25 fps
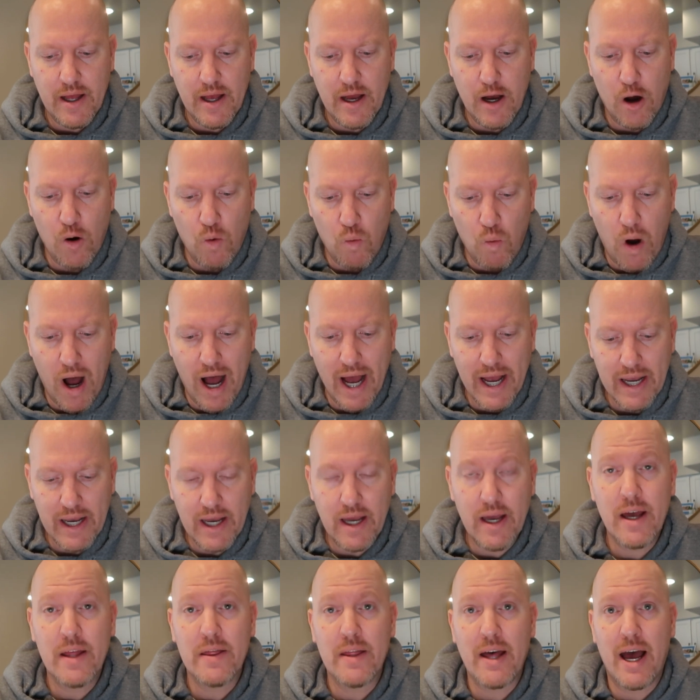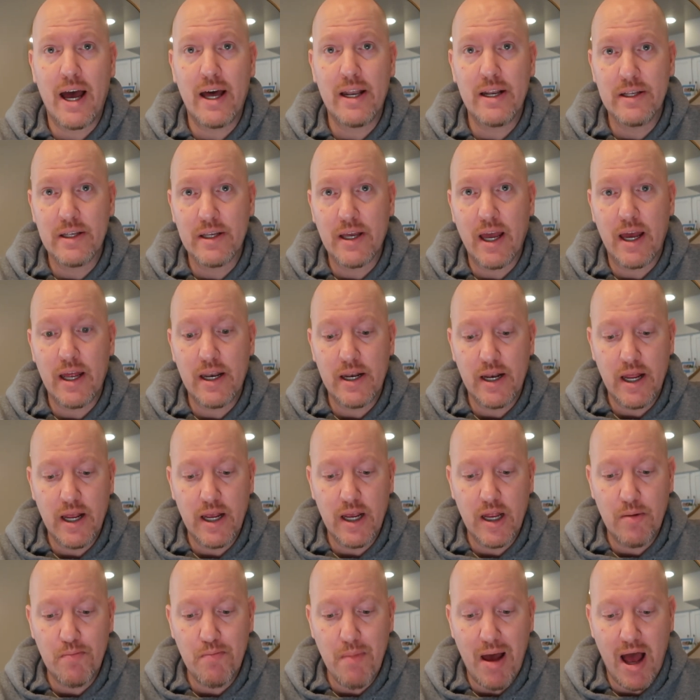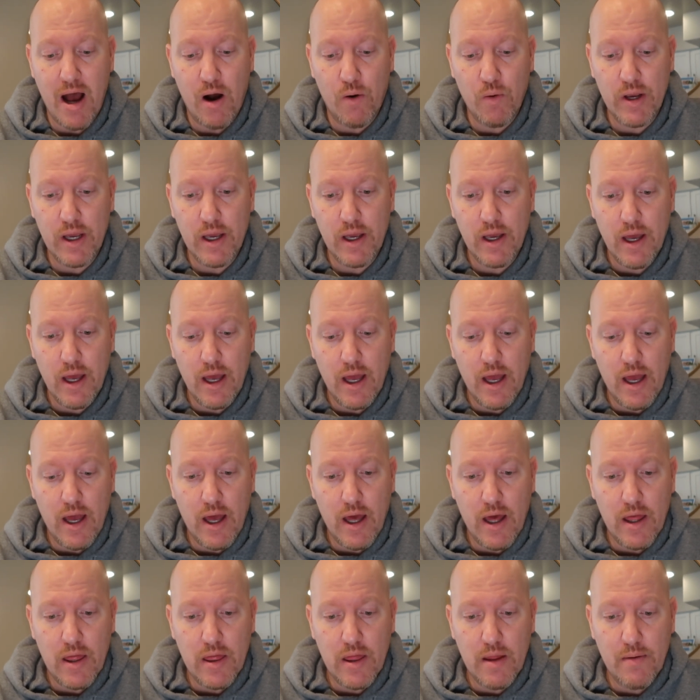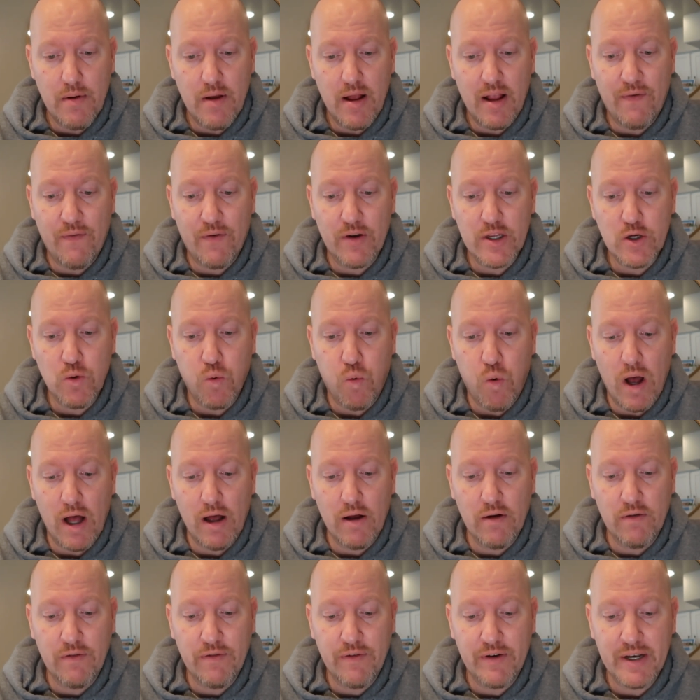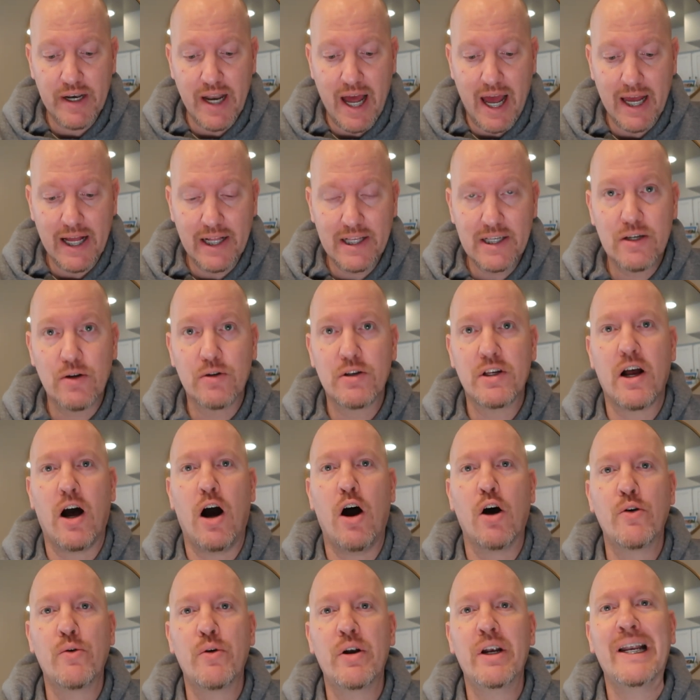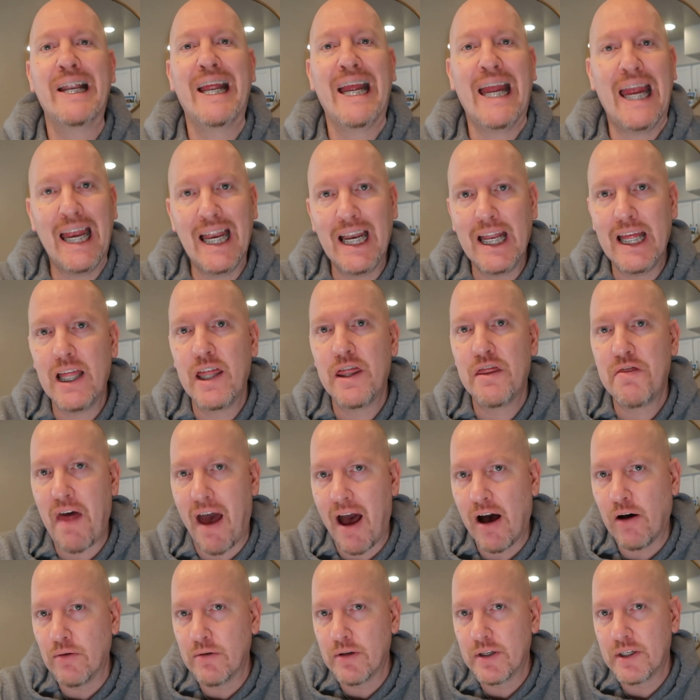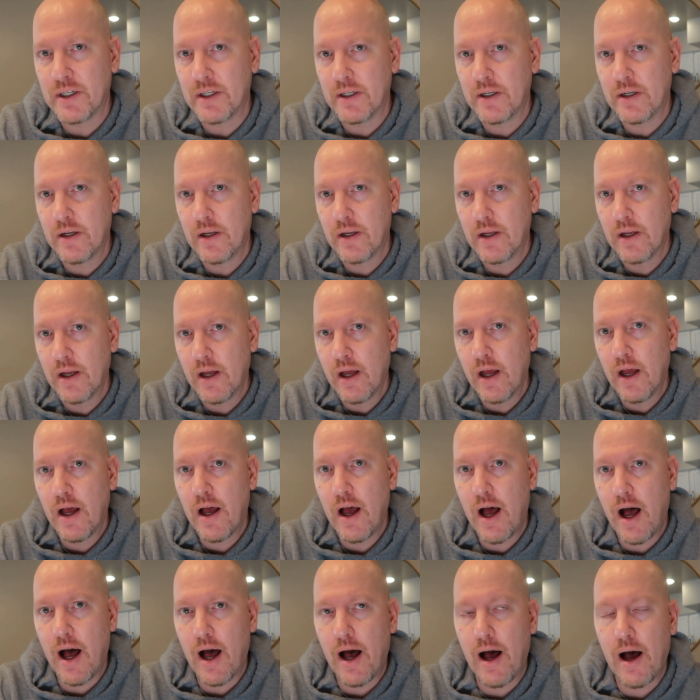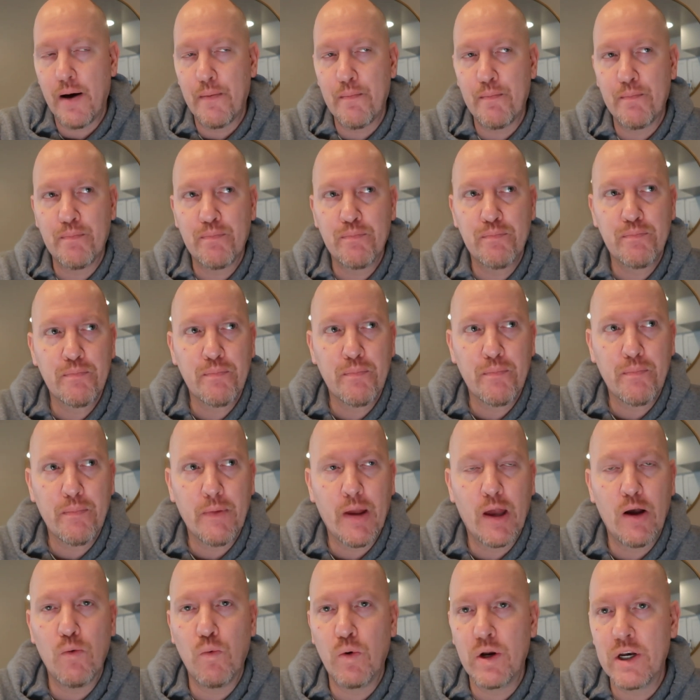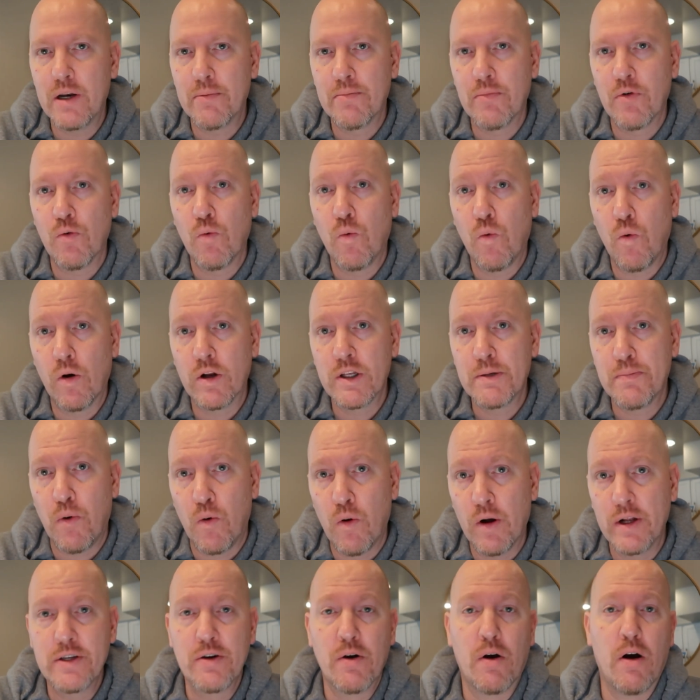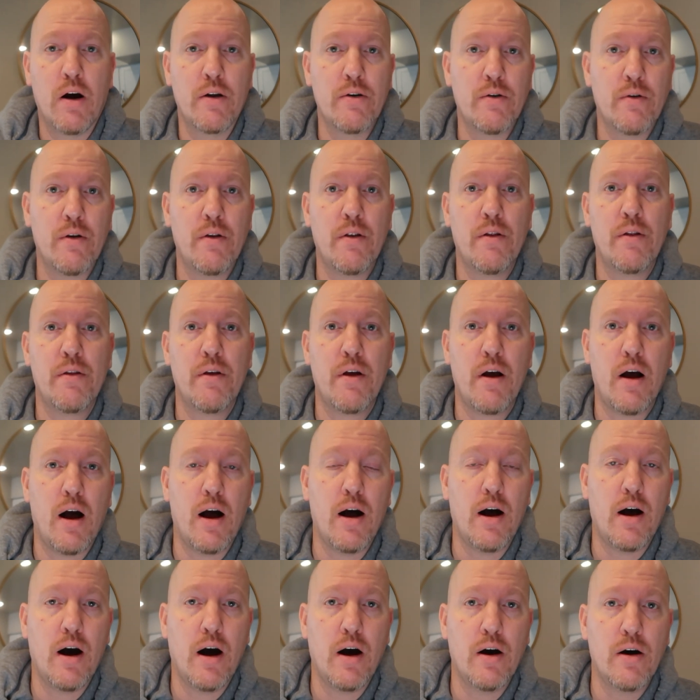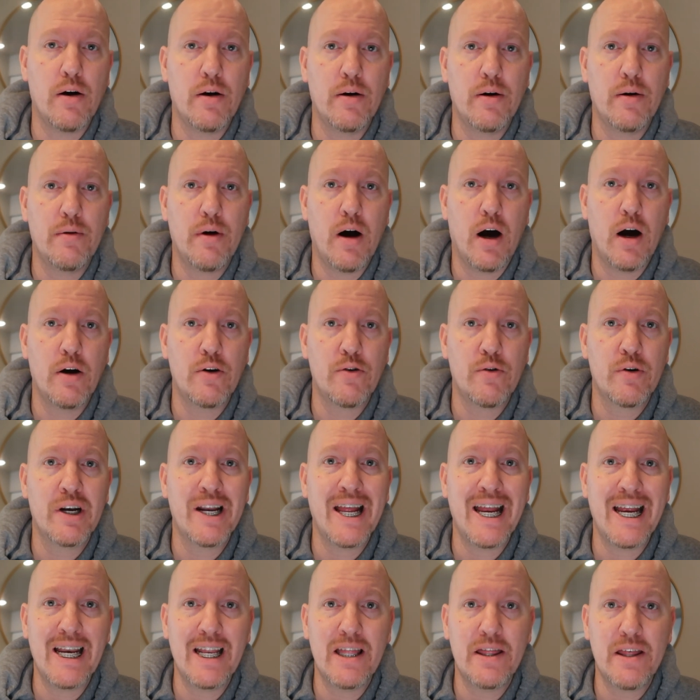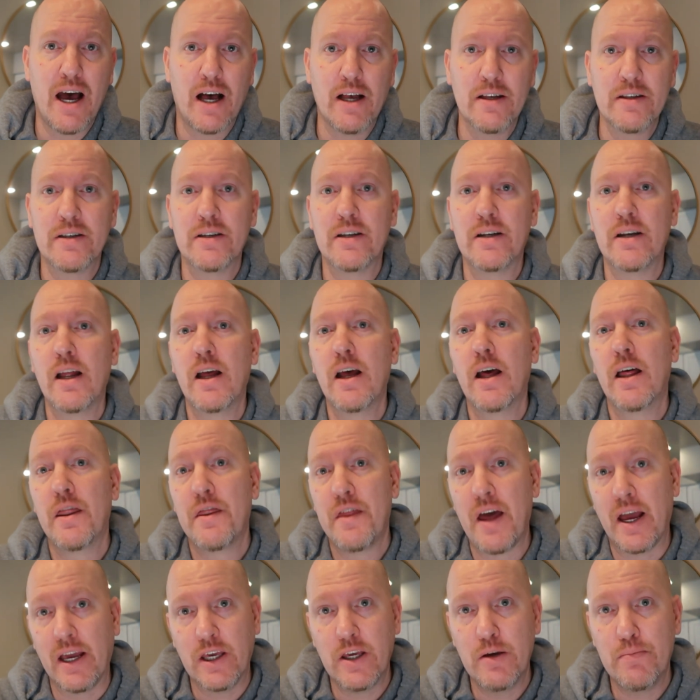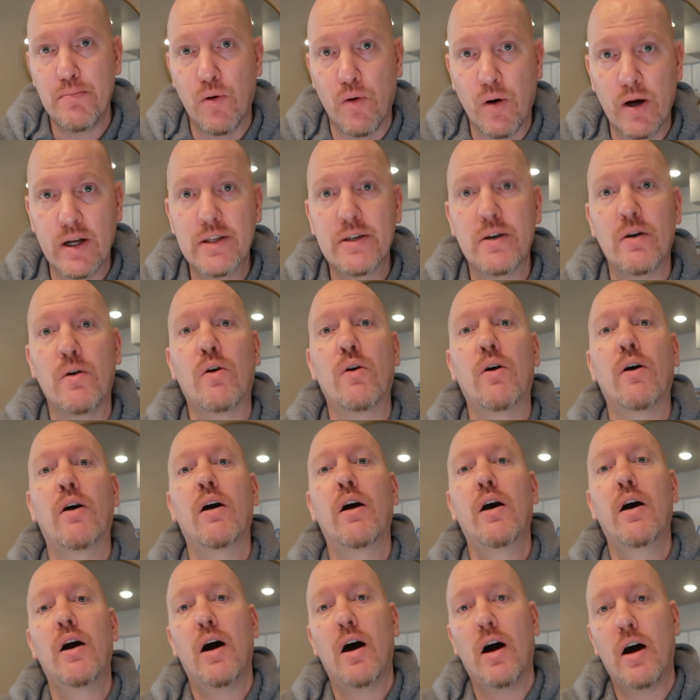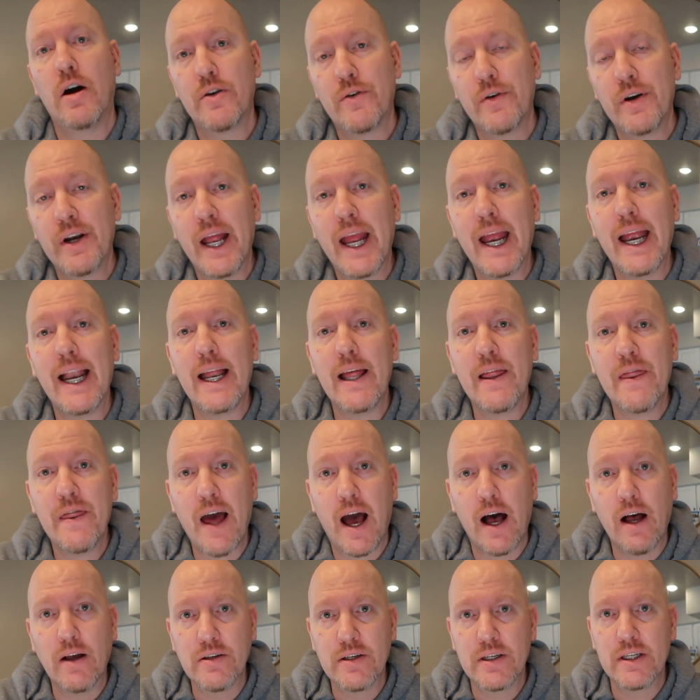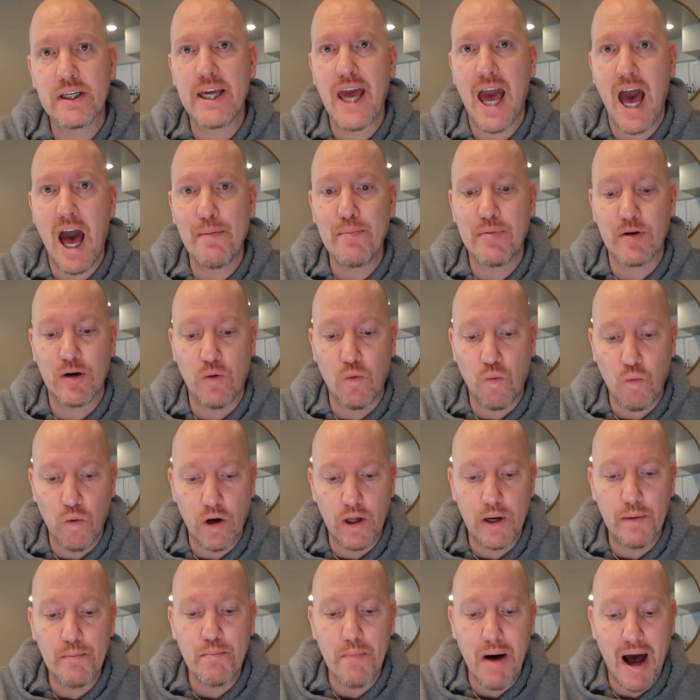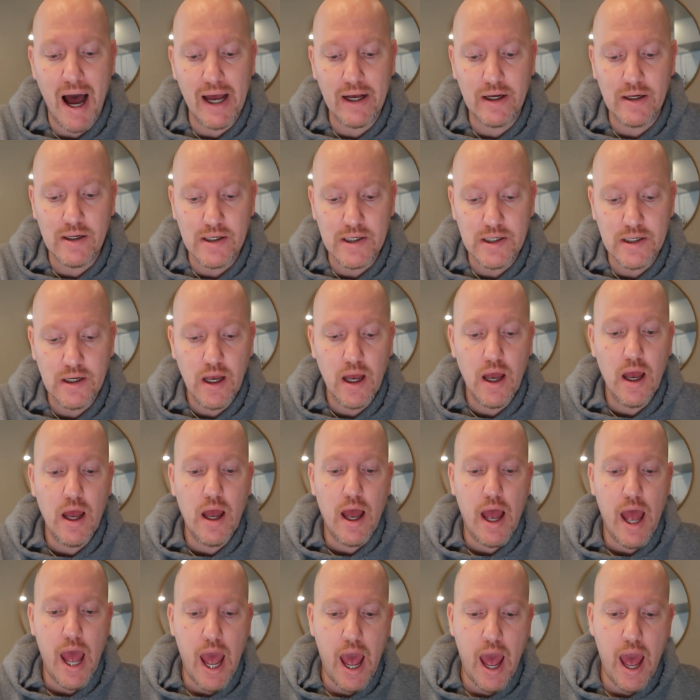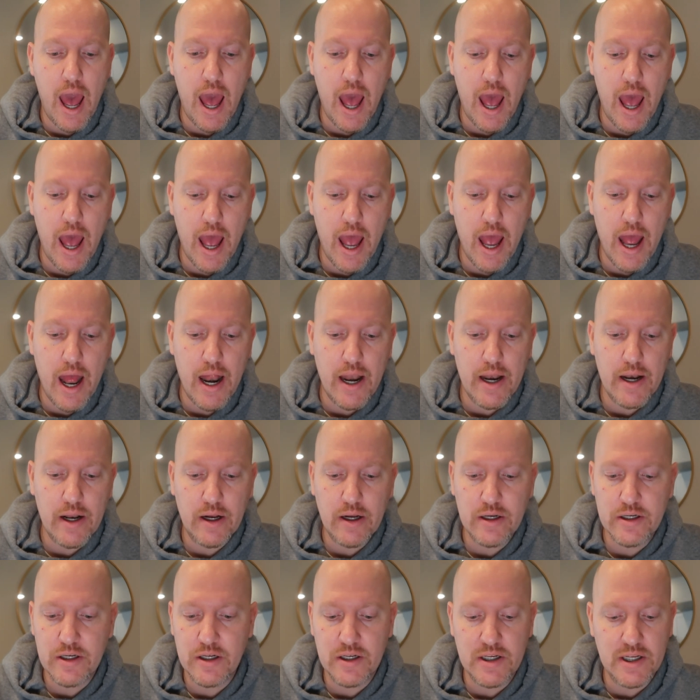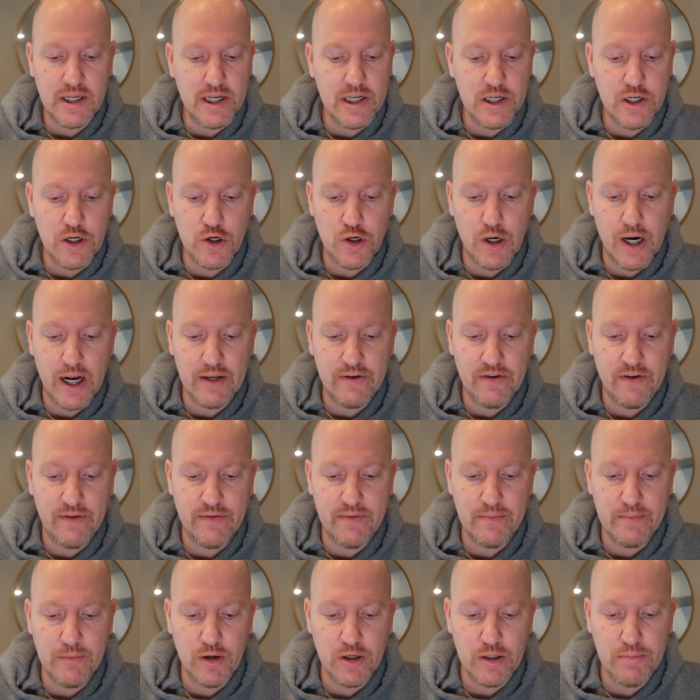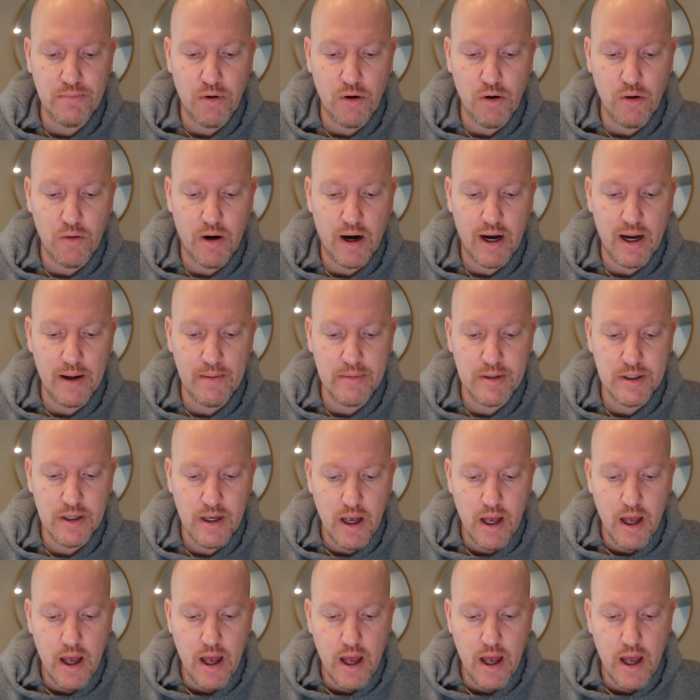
Hawaii, and that is again in Maui. It's for 12 nights, so it's 180,000 um, Wyndham Rewards points or 100, uh, 180,000 uh, thank you points or 180,000 Capital One miles. And because it's an easy transfer from those programs.